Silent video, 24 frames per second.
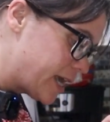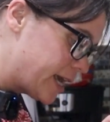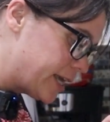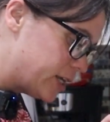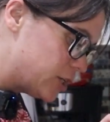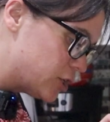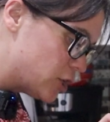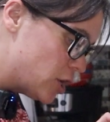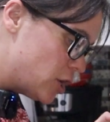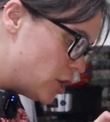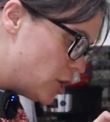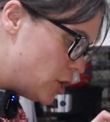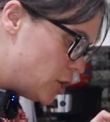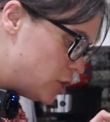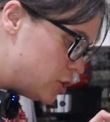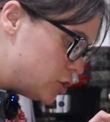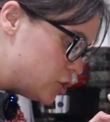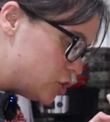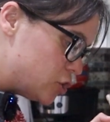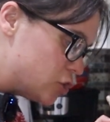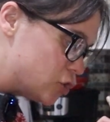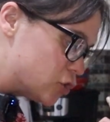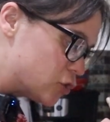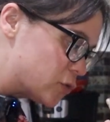kind
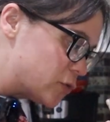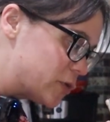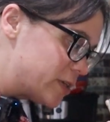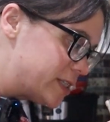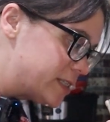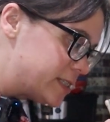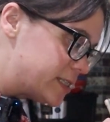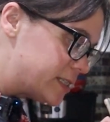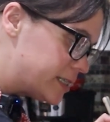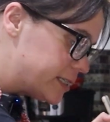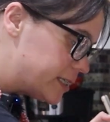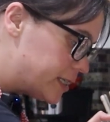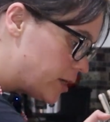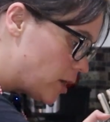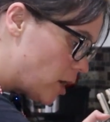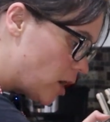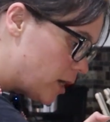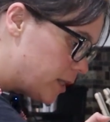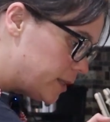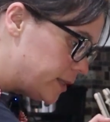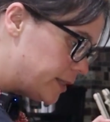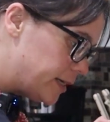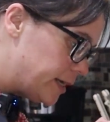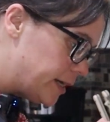of drizzle it
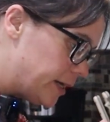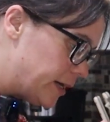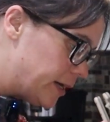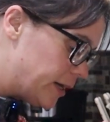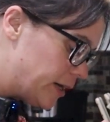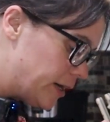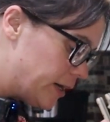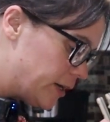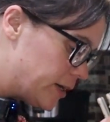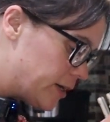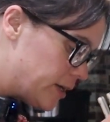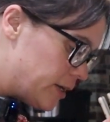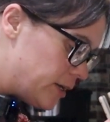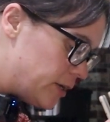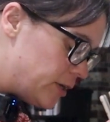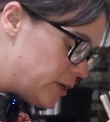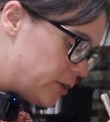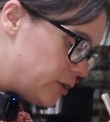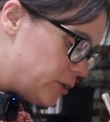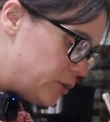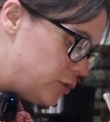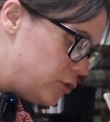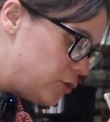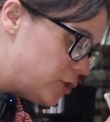on there.
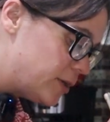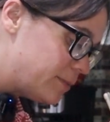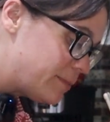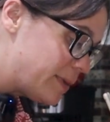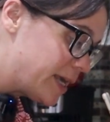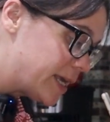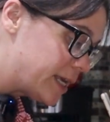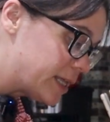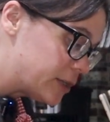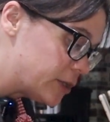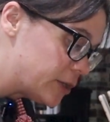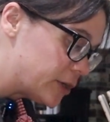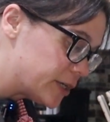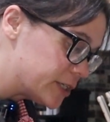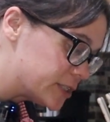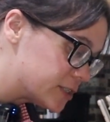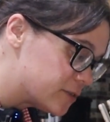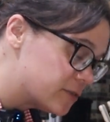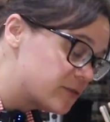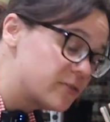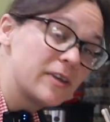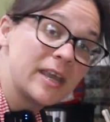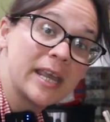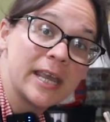You can make it look
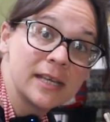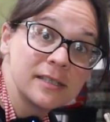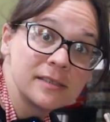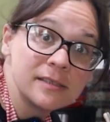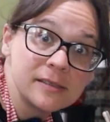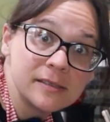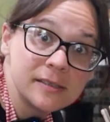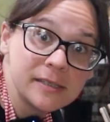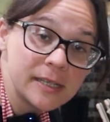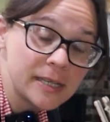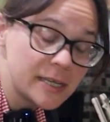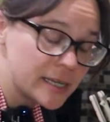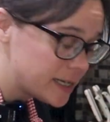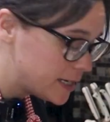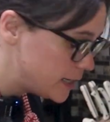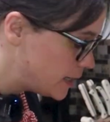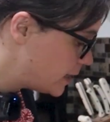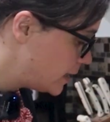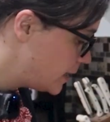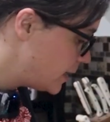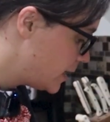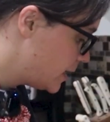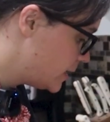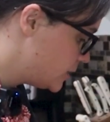as fancy